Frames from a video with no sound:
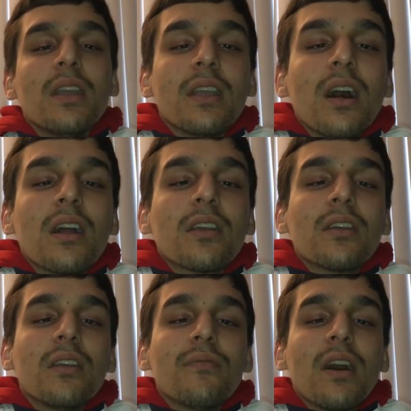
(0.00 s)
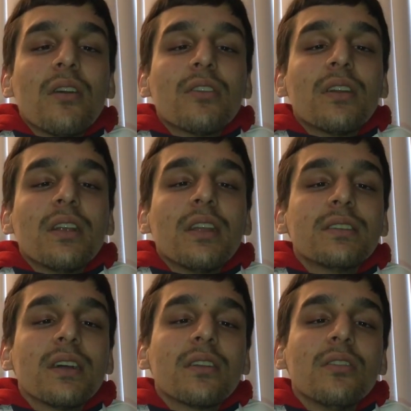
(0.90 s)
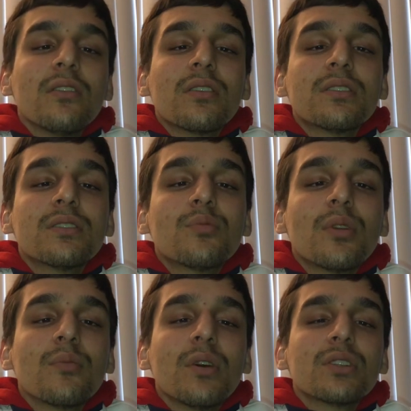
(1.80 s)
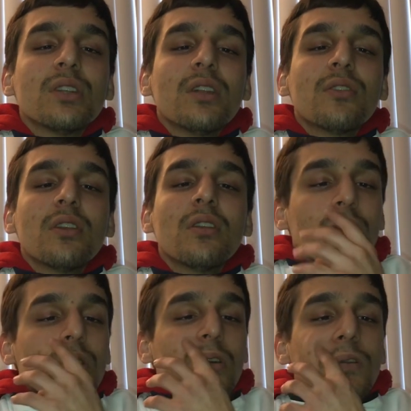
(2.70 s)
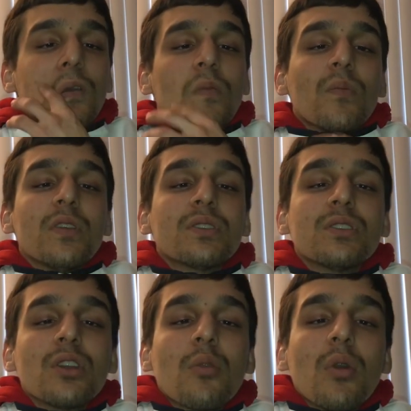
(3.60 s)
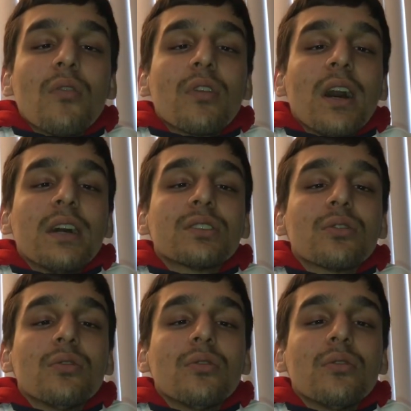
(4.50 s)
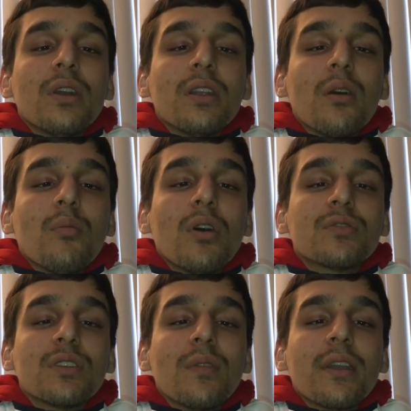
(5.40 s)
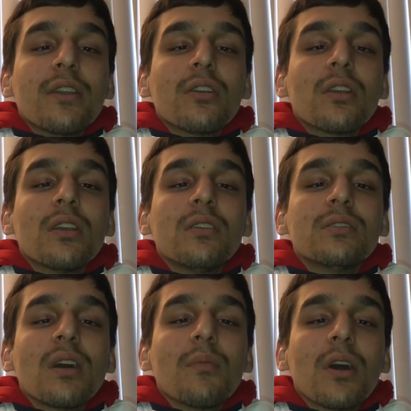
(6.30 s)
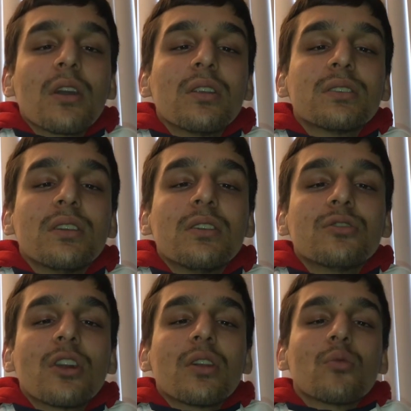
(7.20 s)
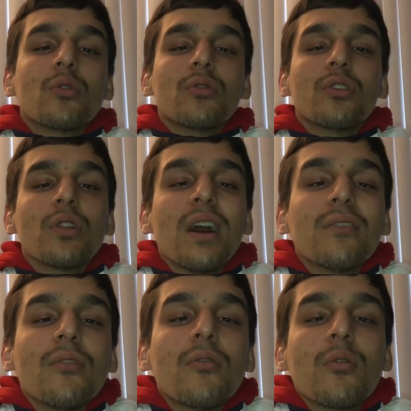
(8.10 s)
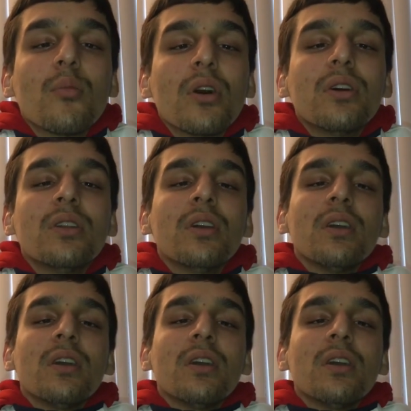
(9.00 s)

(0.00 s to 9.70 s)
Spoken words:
He got it, he found it, and he's like, look, this is pretty much nothing. Look, since y'all both in high school and y'all both seem like good kids, I'm not gonna sit here and try to ruin your life over Bud.